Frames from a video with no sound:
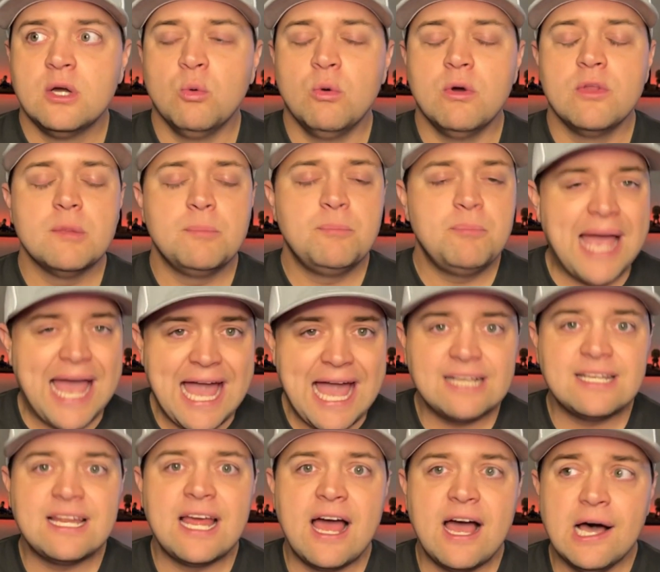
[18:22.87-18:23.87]
with a
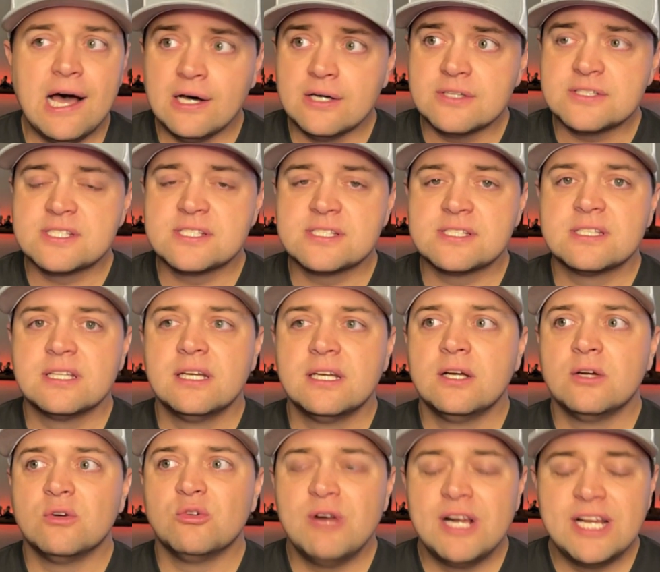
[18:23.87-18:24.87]
packed house,
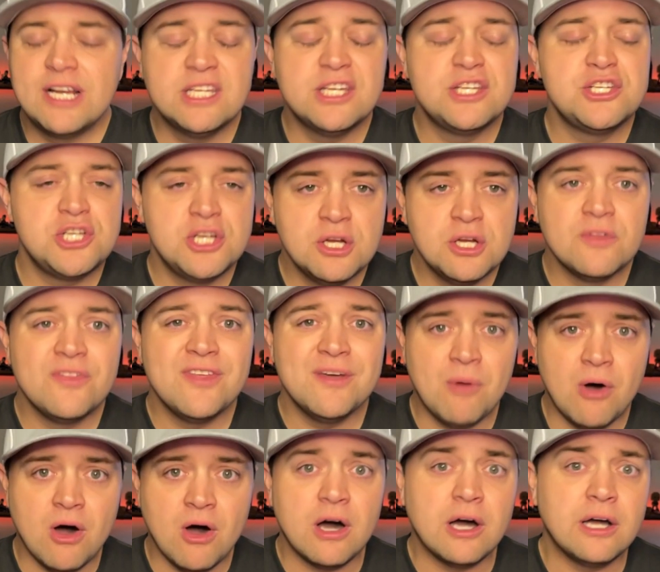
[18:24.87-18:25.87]
ready to cheer them
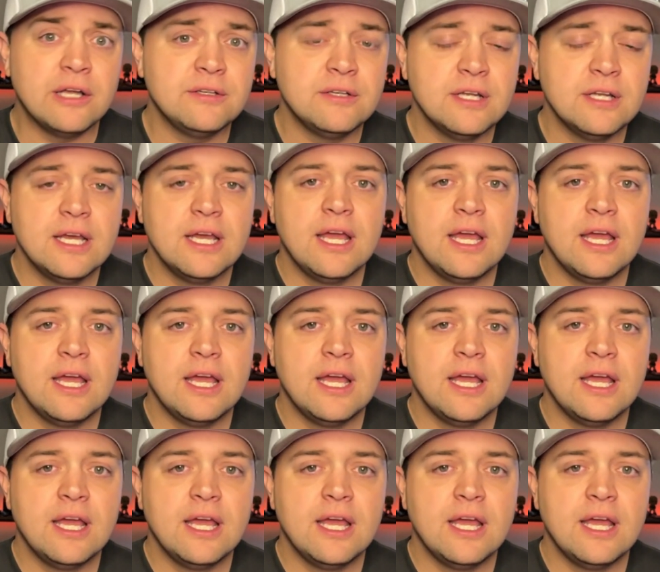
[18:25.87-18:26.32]
on